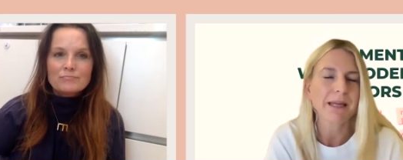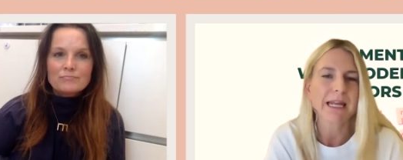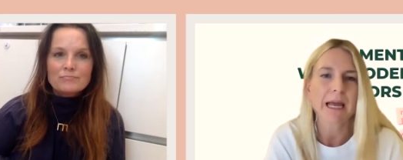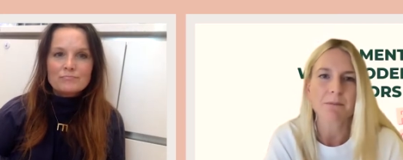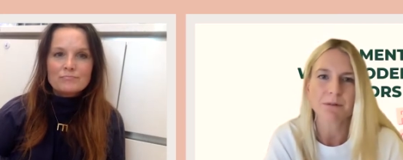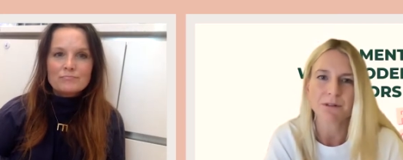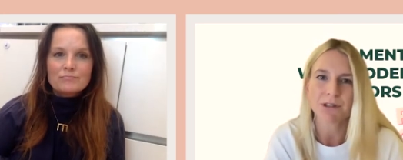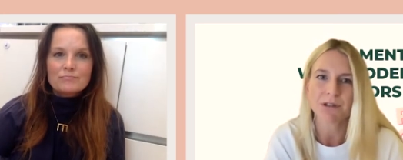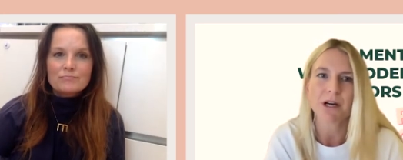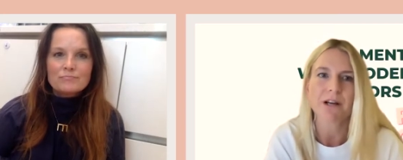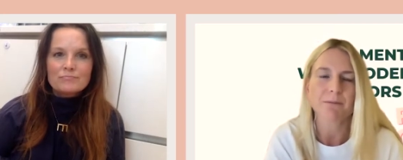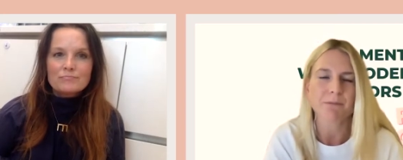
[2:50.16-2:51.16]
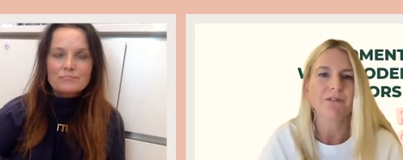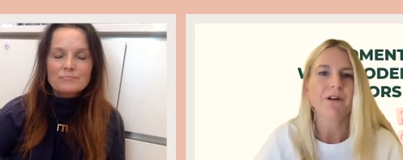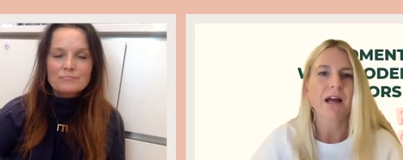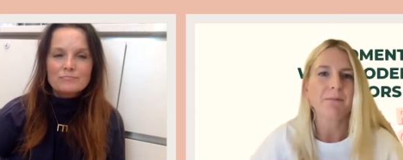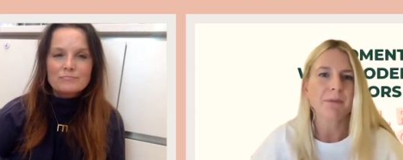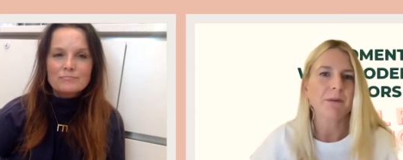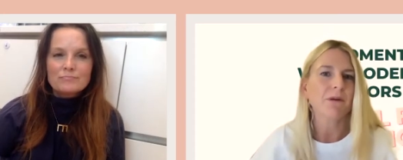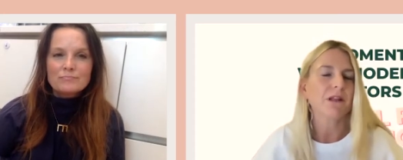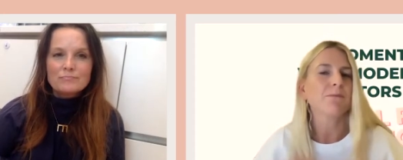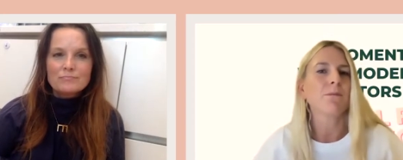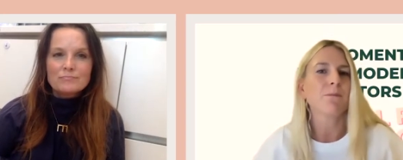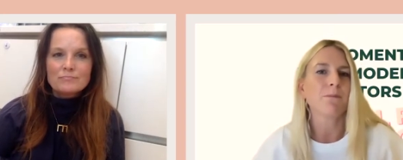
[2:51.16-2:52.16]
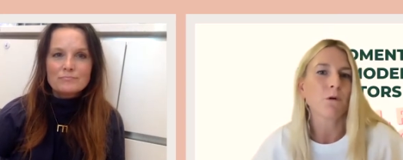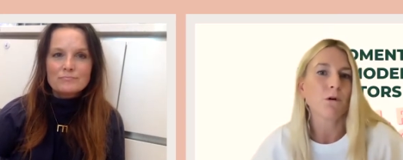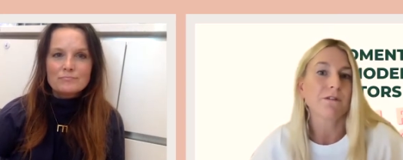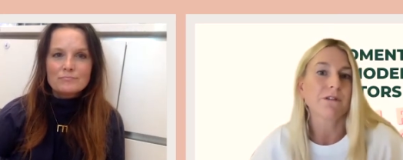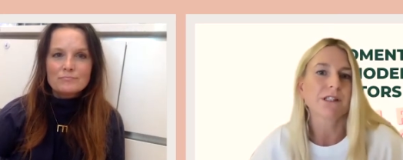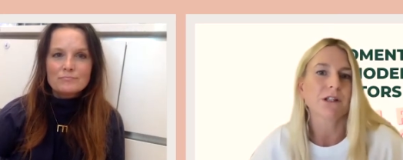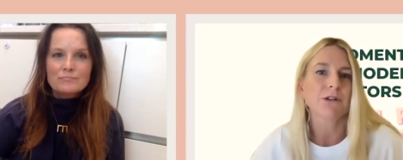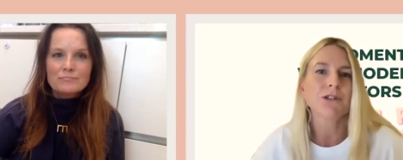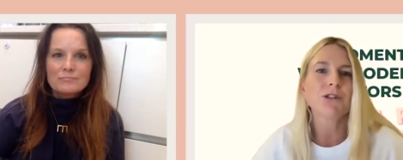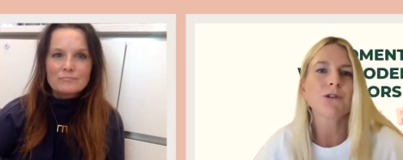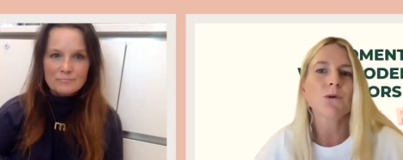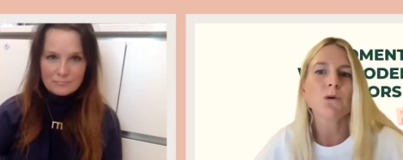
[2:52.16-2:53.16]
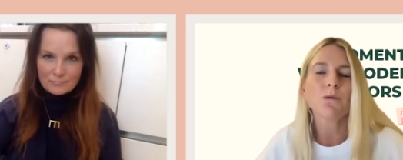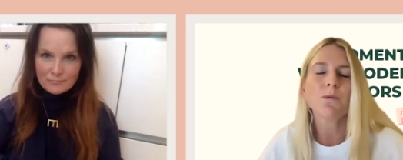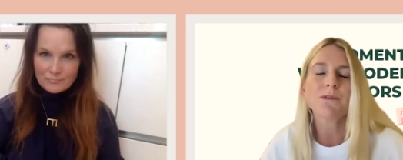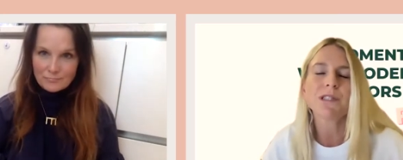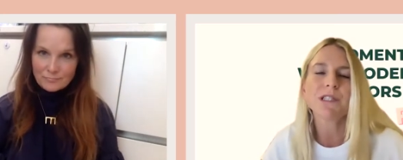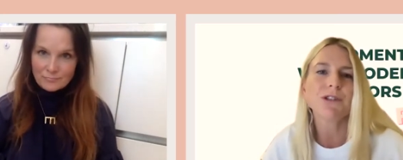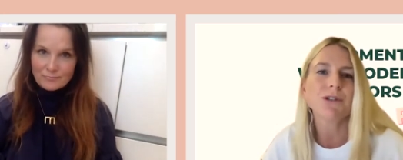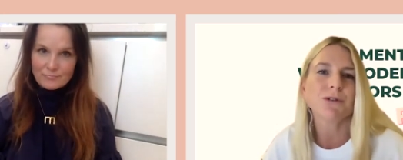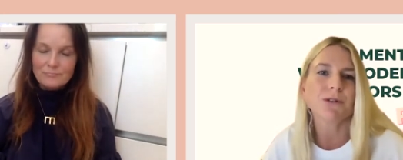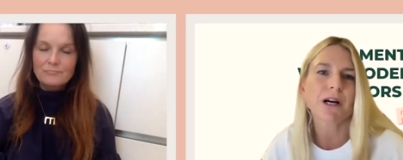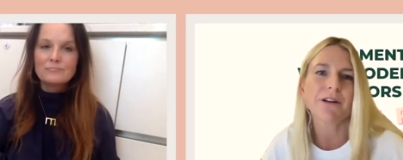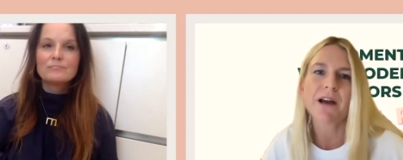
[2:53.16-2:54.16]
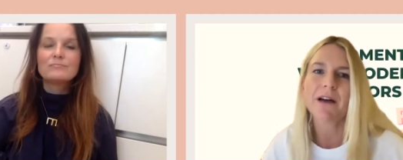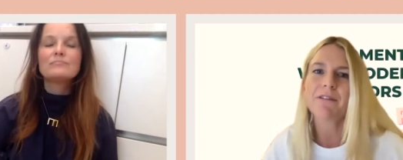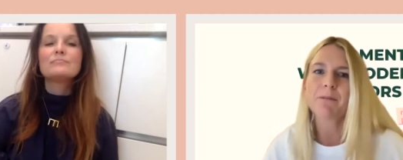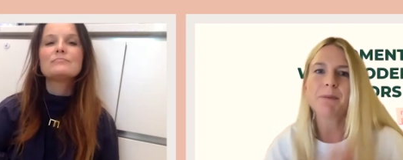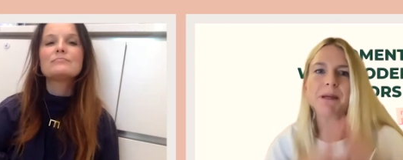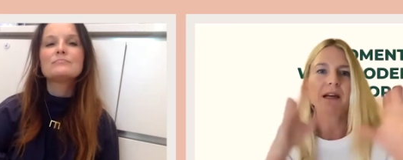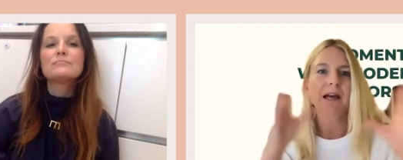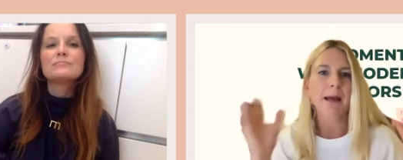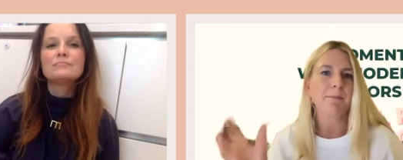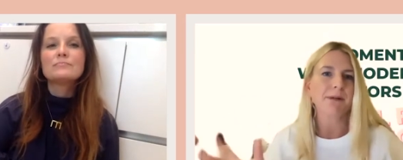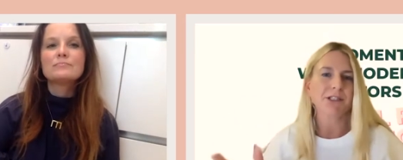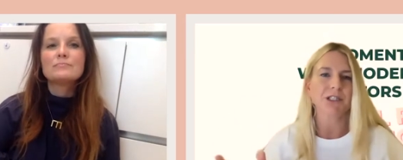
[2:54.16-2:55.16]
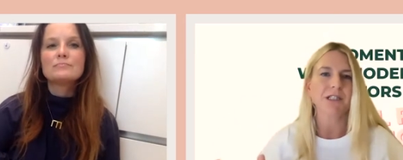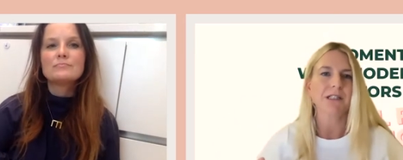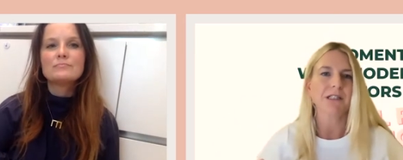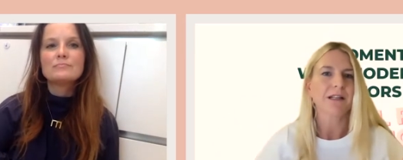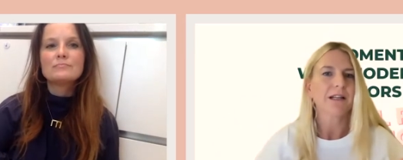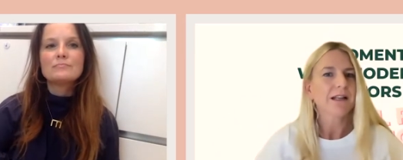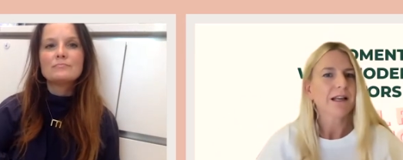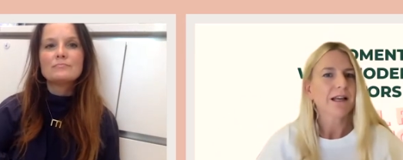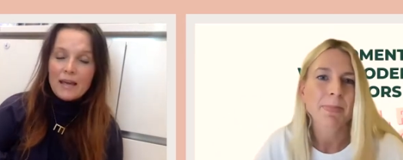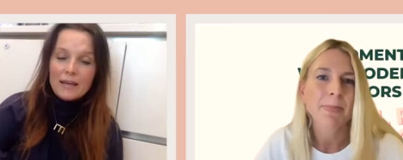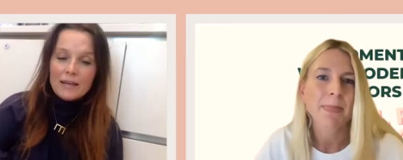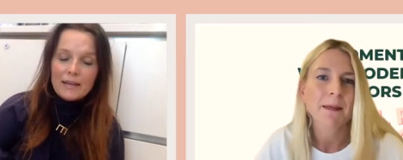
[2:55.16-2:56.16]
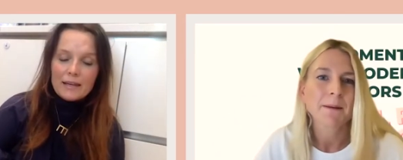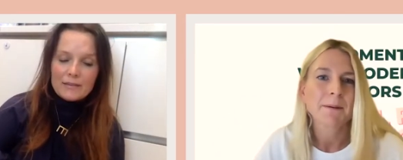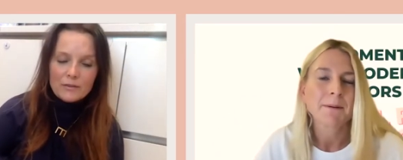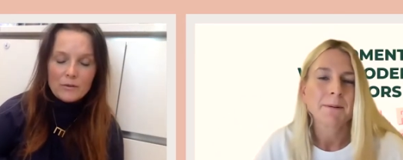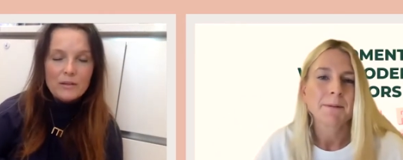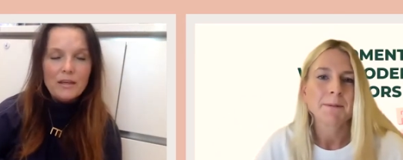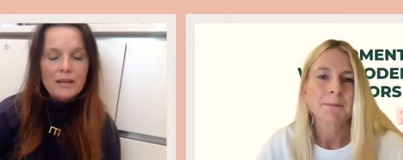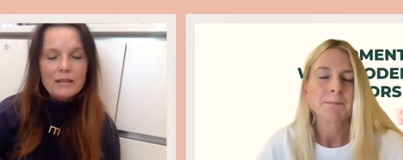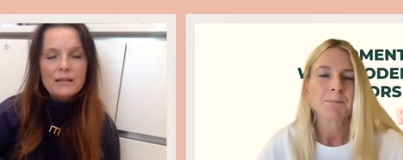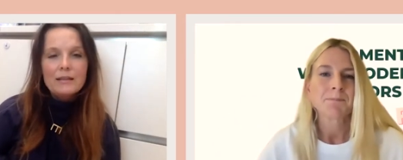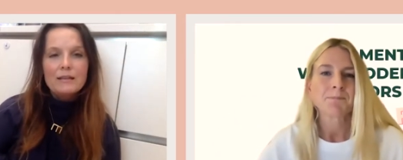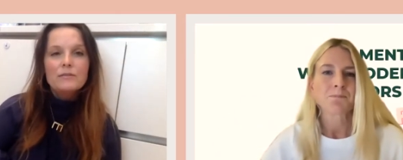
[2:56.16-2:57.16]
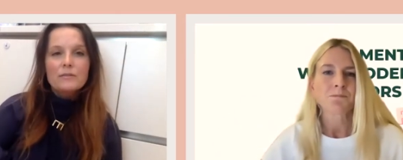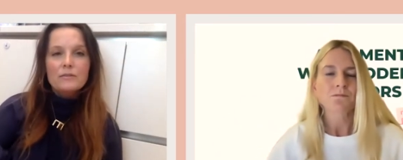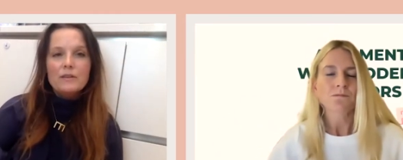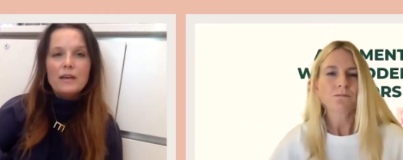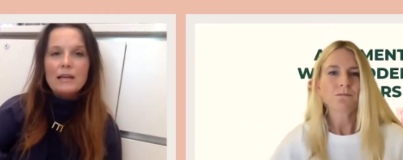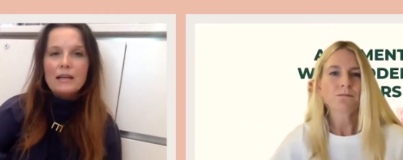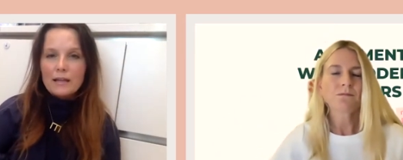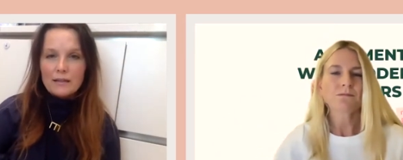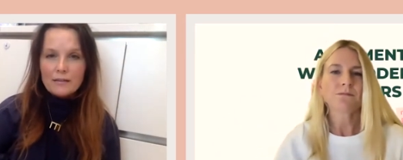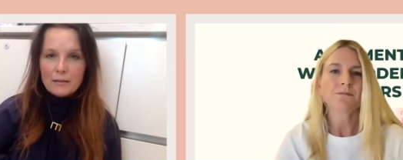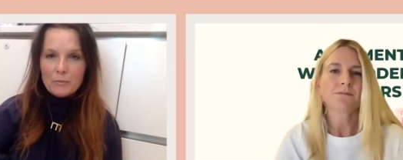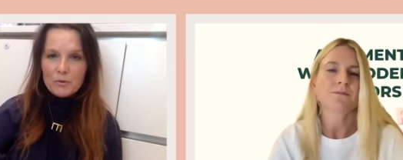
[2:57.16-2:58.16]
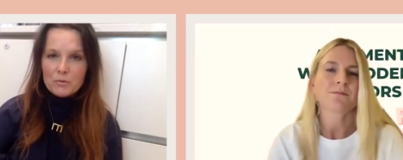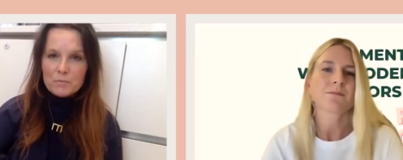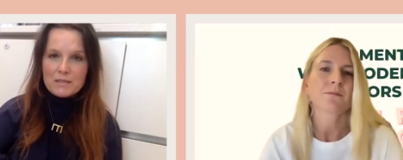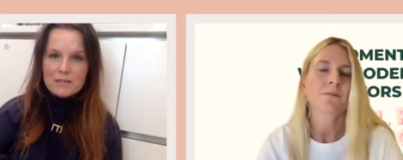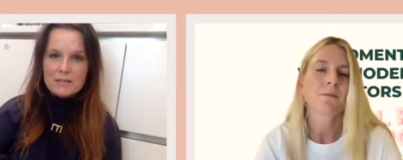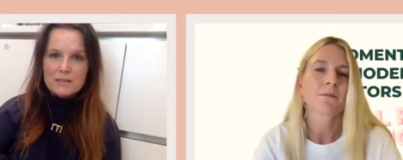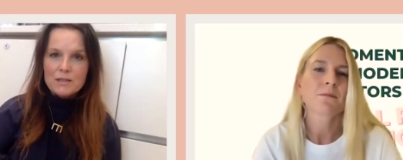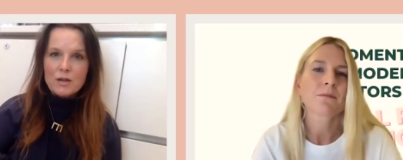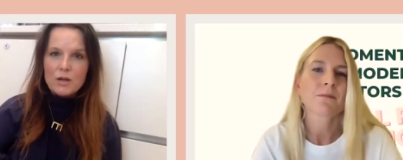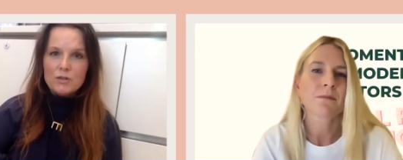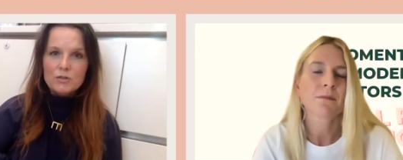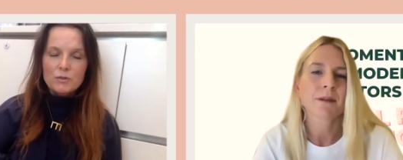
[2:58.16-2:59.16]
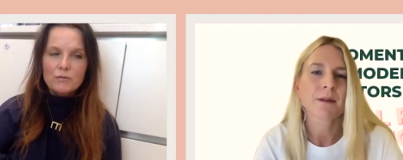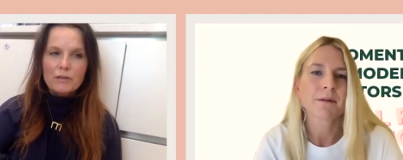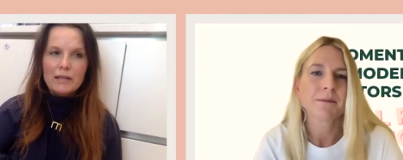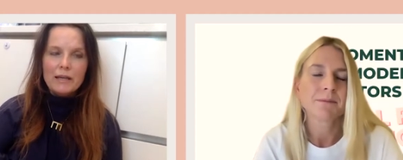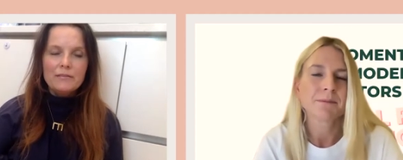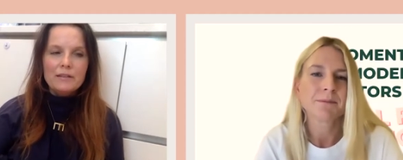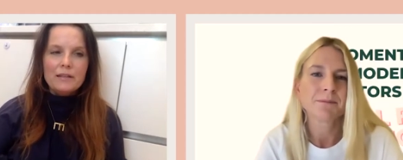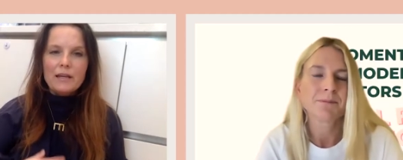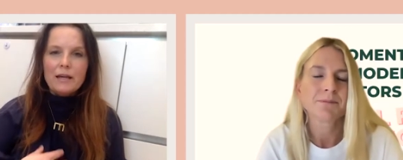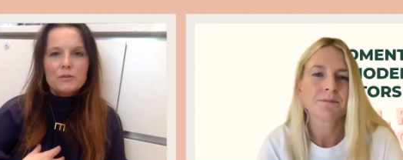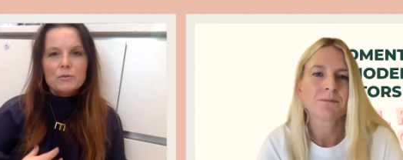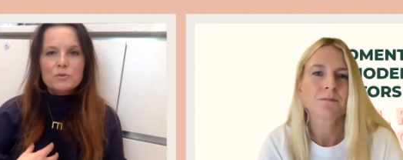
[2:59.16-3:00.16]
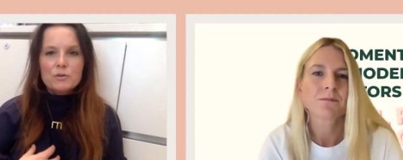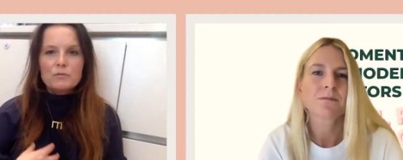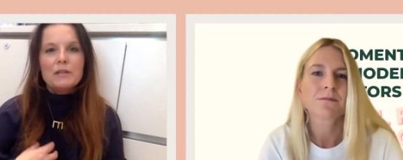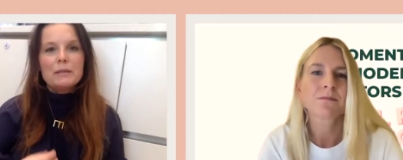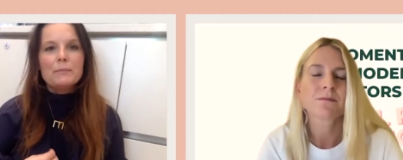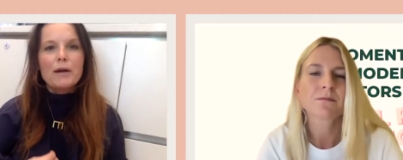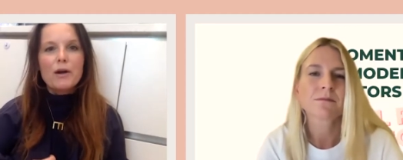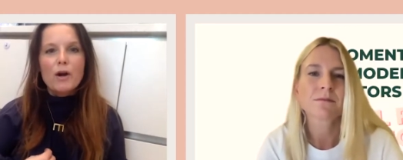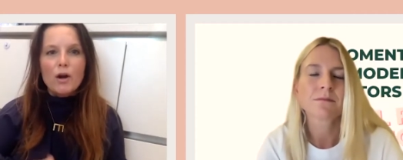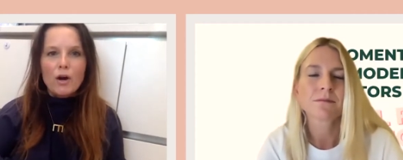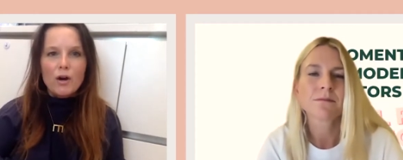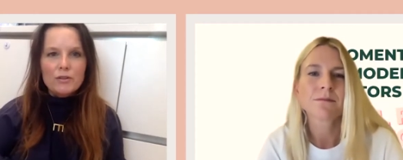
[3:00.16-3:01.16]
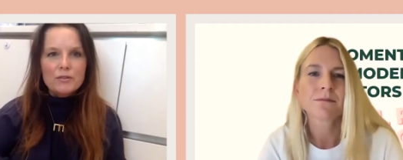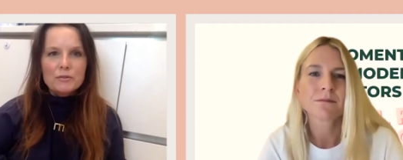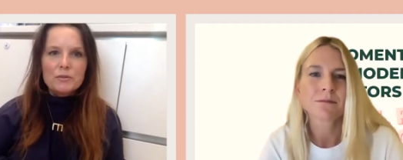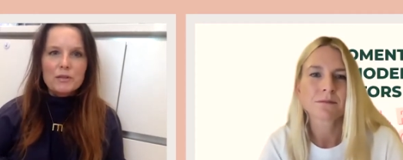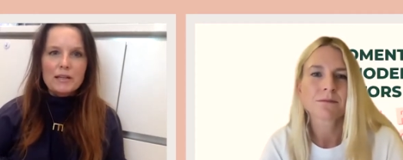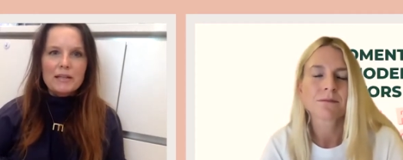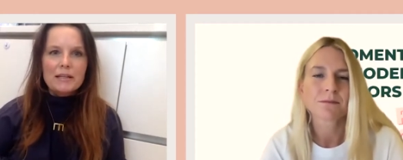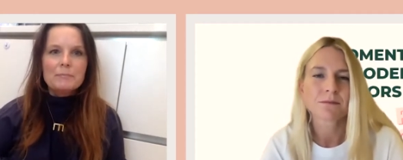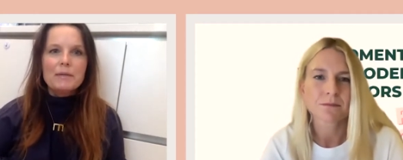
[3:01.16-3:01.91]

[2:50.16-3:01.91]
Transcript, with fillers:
Speaker 1: being able to kind of provide men with a, more of a solution, or did you kind of have a bigger ambition?
Speaker 2: Yeah, so again, as you say, like I think most the start sort of like I think I knew sort of in my heart or like in